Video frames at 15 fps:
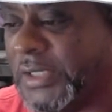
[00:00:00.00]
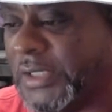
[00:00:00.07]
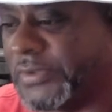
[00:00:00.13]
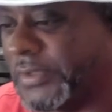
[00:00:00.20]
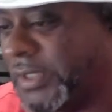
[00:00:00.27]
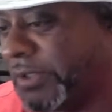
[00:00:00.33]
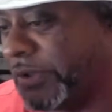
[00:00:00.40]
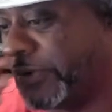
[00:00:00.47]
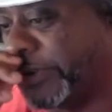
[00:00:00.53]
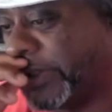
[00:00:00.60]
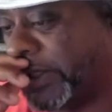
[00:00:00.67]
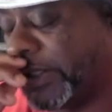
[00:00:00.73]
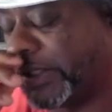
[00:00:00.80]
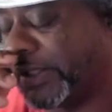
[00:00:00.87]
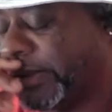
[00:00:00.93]
I, I know he
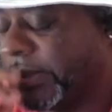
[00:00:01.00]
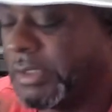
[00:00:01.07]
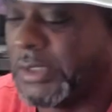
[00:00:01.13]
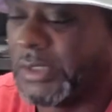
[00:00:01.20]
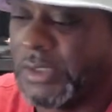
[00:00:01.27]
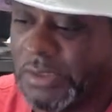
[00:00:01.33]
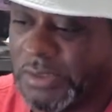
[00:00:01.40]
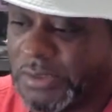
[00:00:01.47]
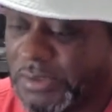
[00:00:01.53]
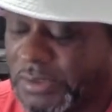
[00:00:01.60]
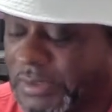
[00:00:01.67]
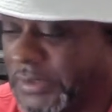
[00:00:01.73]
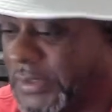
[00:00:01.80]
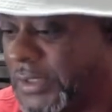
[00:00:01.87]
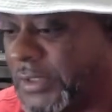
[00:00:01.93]
had
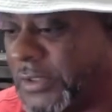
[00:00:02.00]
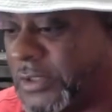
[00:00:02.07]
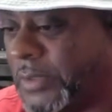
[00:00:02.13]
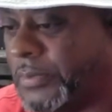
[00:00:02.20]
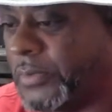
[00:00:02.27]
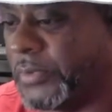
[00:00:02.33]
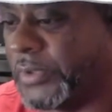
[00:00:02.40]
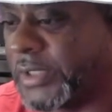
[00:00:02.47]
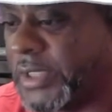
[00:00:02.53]
a couple with